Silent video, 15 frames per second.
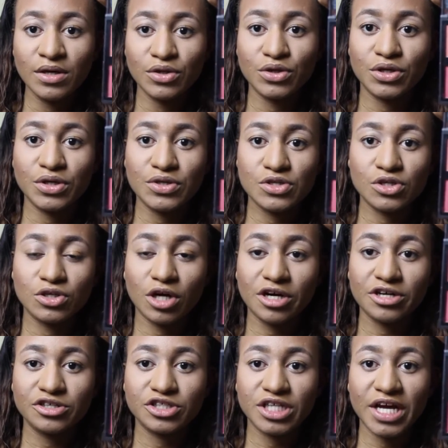You can use a
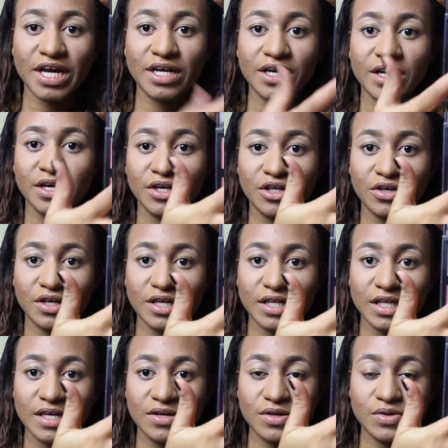darker shade, you
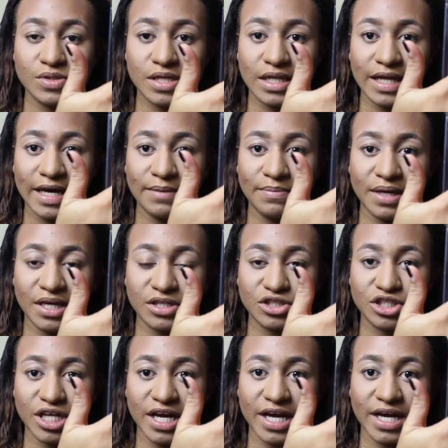can use a light pink
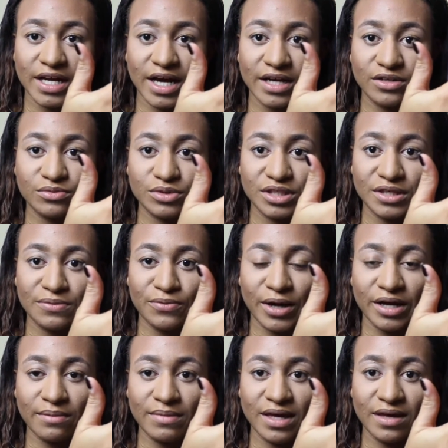shade. I don't really
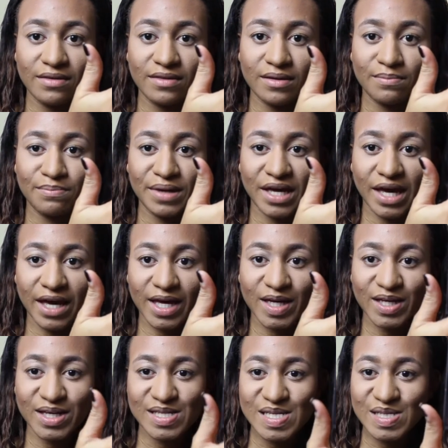recommend the pink
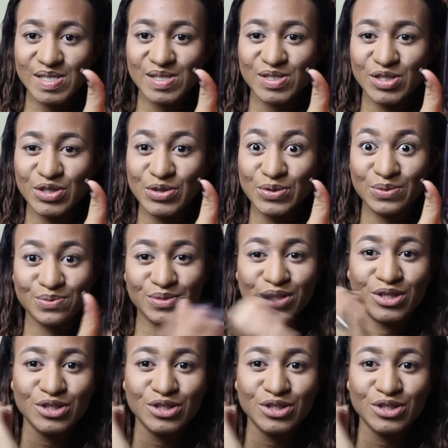because it's too